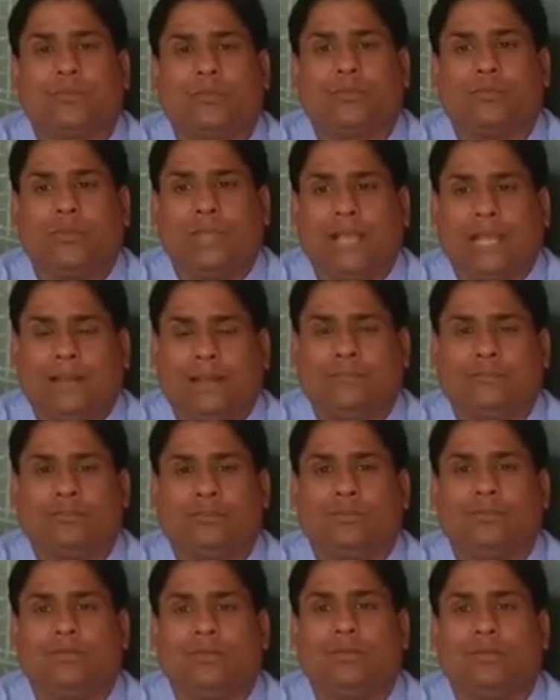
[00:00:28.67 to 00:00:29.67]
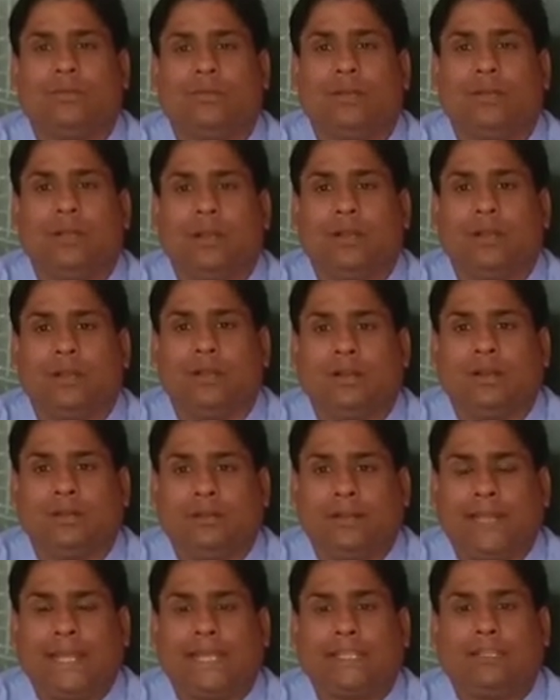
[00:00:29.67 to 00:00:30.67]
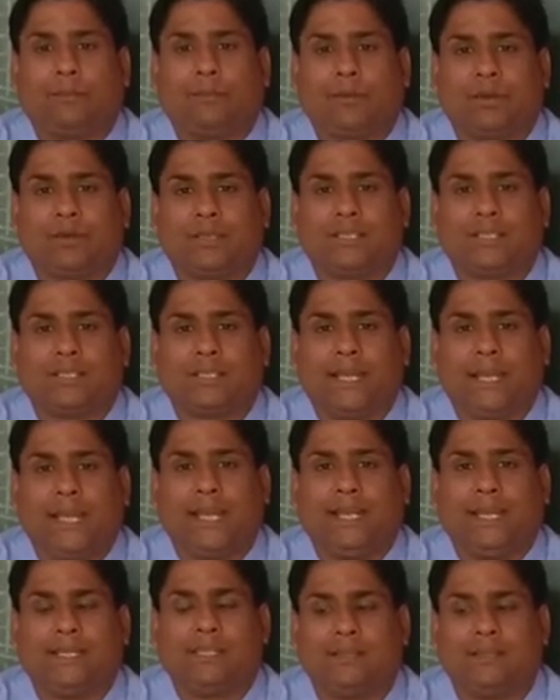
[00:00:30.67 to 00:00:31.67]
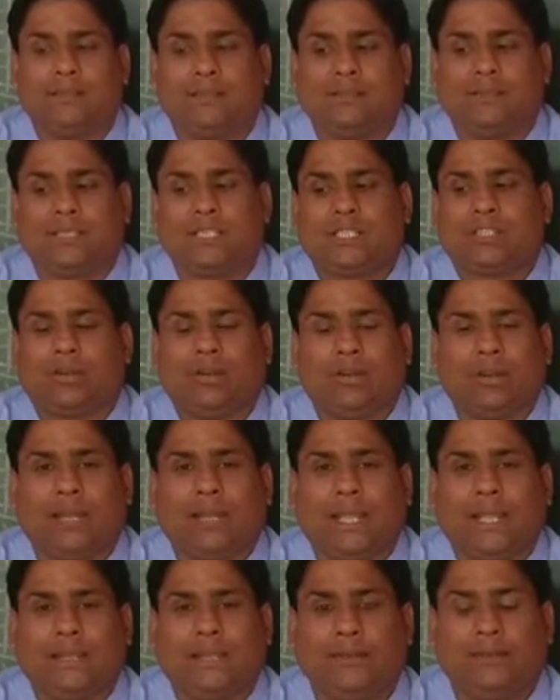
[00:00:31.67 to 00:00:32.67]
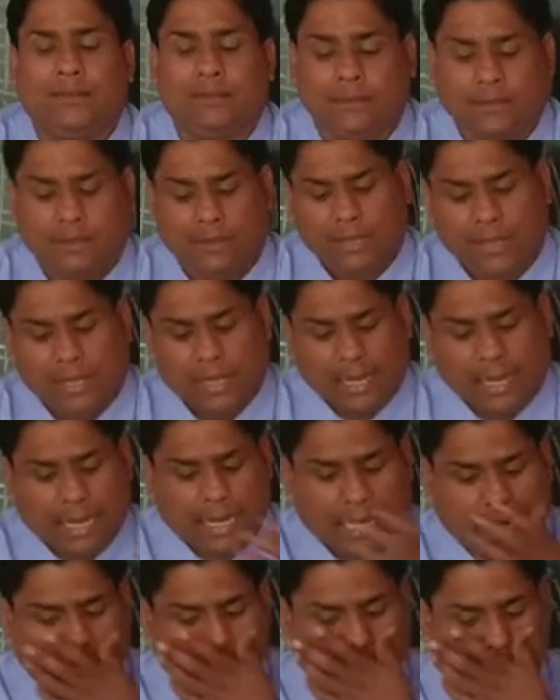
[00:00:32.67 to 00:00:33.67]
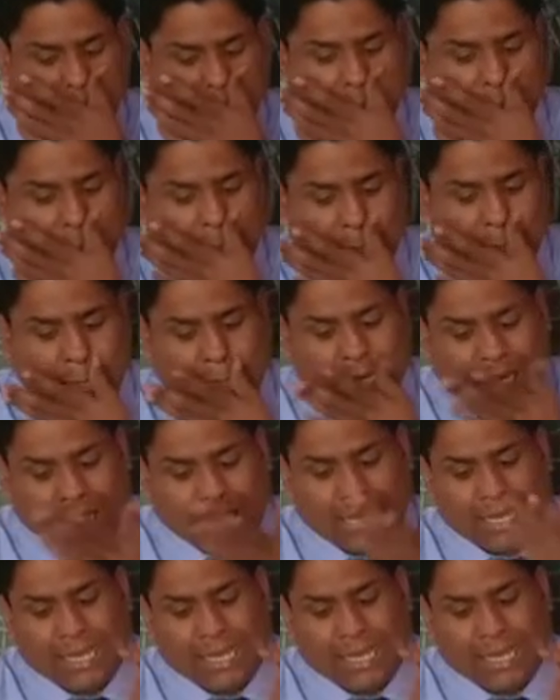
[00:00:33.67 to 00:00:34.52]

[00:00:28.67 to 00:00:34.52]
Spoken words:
We had to take the process ahead just online, and